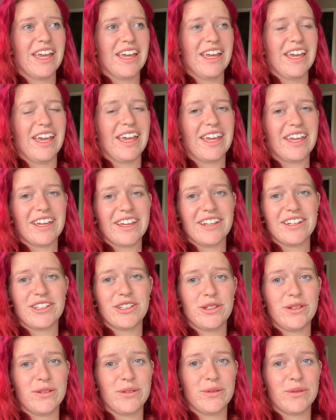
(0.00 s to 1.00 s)
And
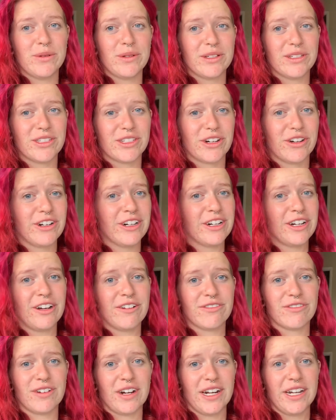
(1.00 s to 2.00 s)
to start it
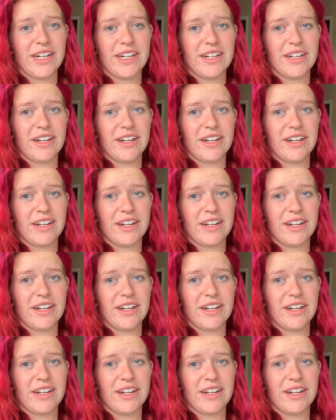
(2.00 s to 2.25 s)
off right,